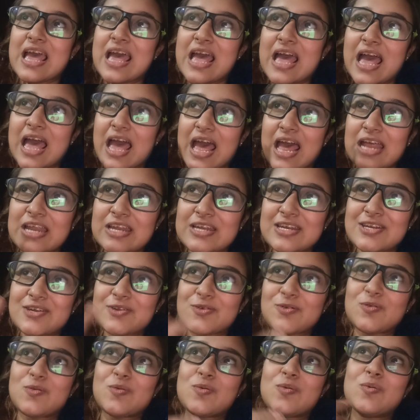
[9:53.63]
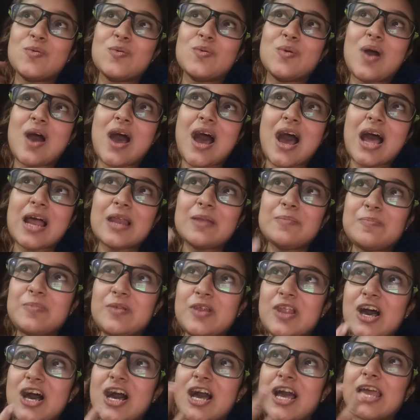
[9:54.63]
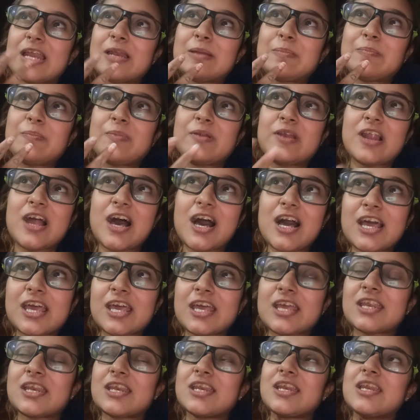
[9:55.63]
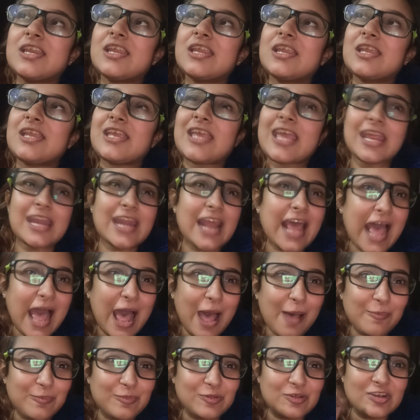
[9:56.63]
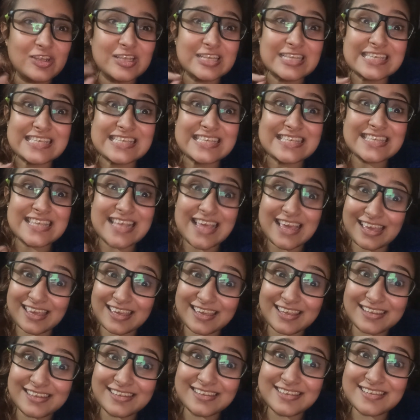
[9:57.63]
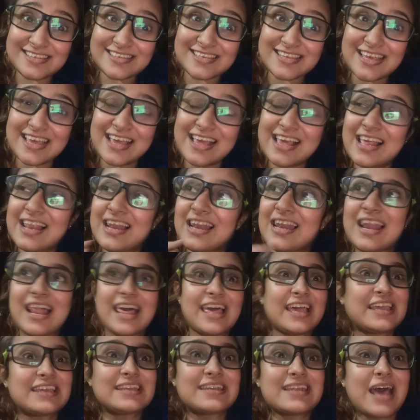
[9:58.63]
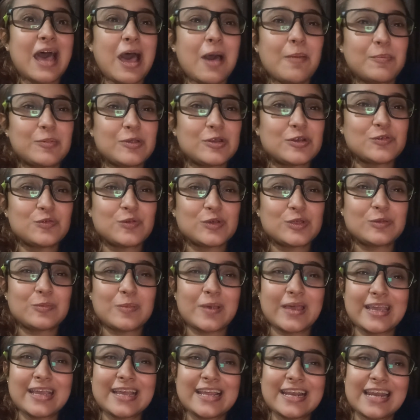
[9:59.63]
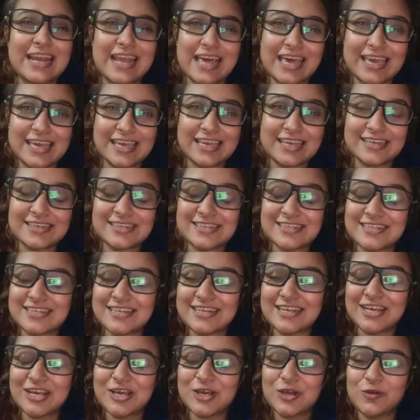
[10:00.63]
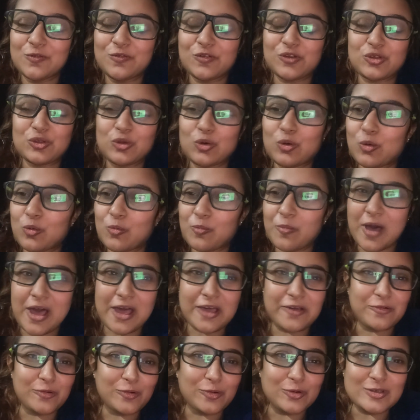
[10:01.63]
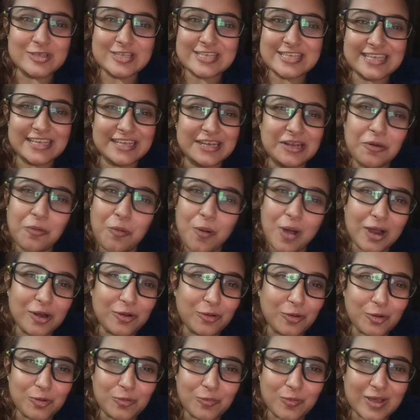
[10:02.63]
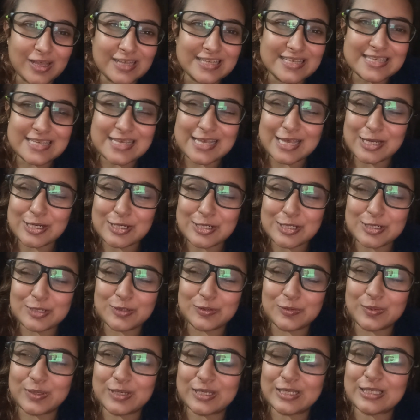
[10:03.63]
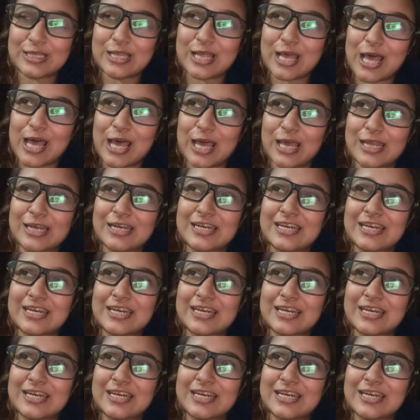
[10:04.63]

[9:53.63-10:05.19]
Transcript: And to unplug and plug in can happen in seconds. Like it happened with my client with whom I was in a one-on-one session with, and